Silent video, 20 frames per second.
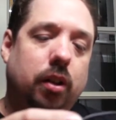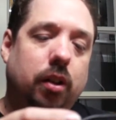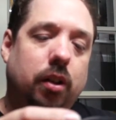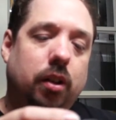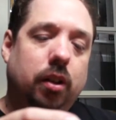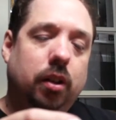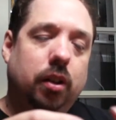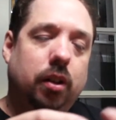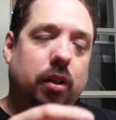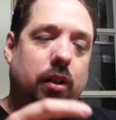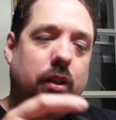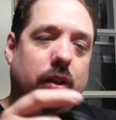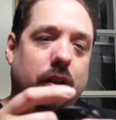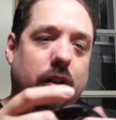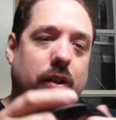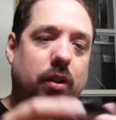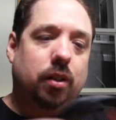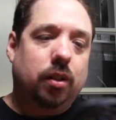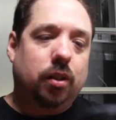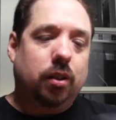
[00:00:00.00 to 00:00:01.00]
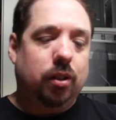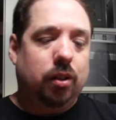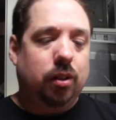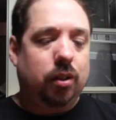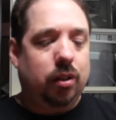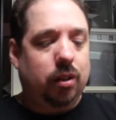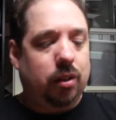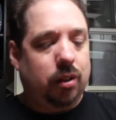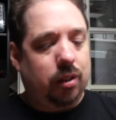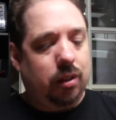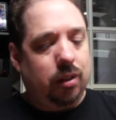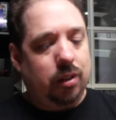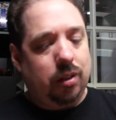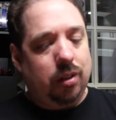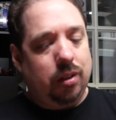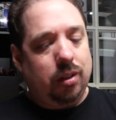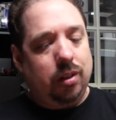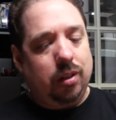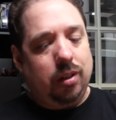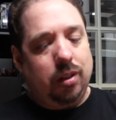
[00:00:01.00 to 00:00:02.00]

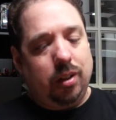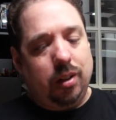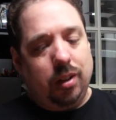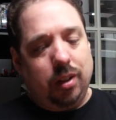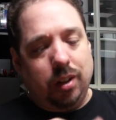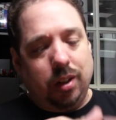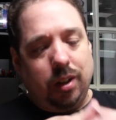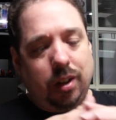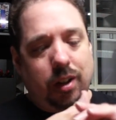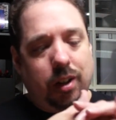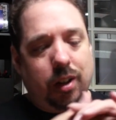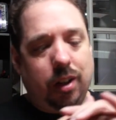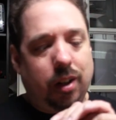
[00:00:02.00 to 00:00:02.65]
(silence)